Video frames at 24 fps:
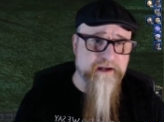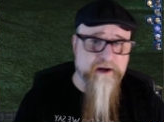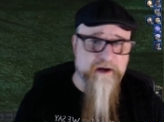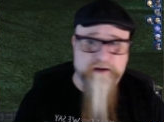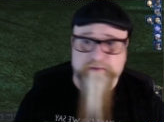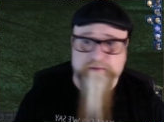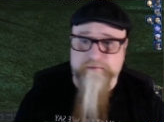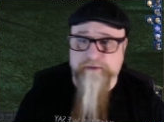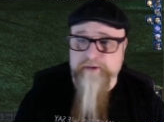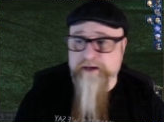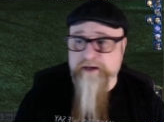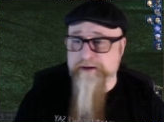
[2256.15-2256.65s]

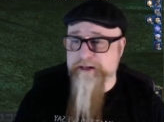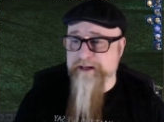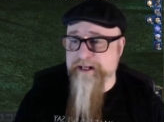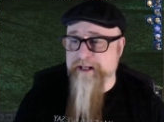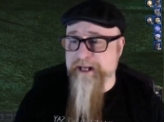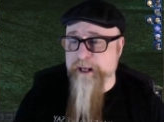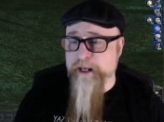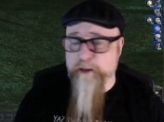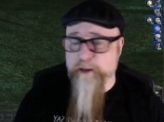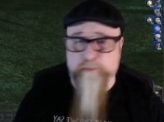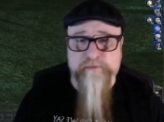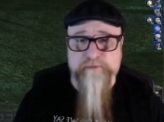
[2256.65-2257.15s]
are very
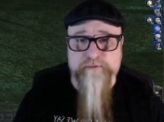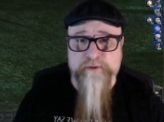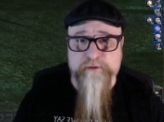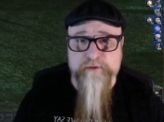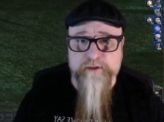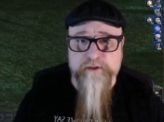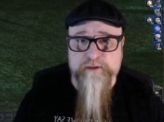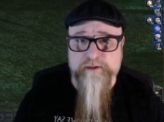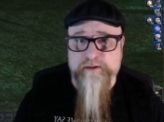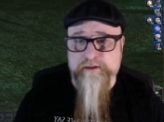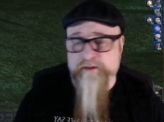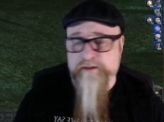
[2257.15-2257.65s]

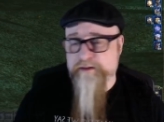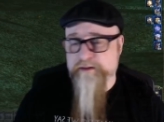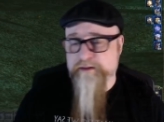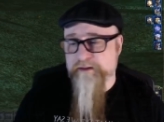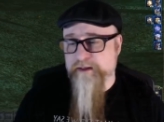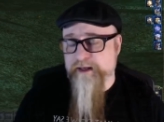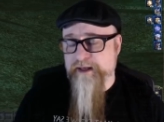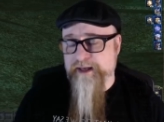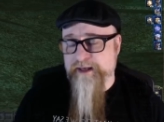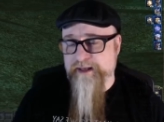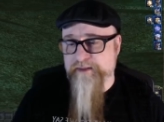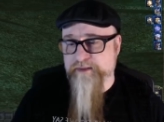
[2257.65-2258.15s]
helpful
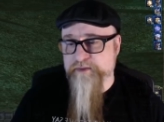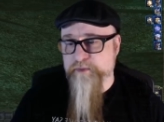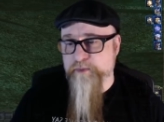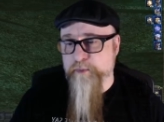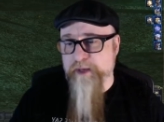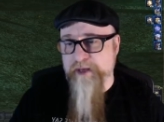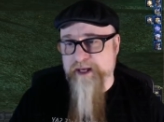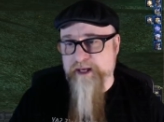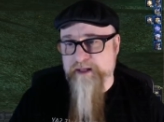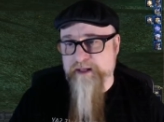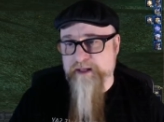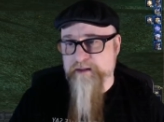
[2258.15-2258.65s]
as
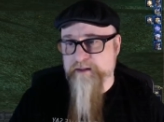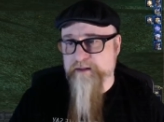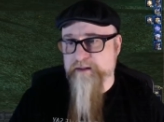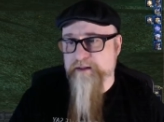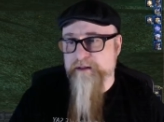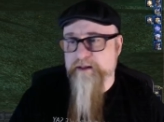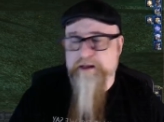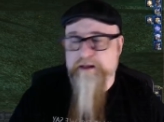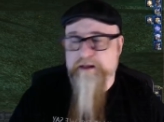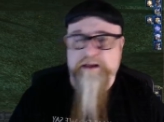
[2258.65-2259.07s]
well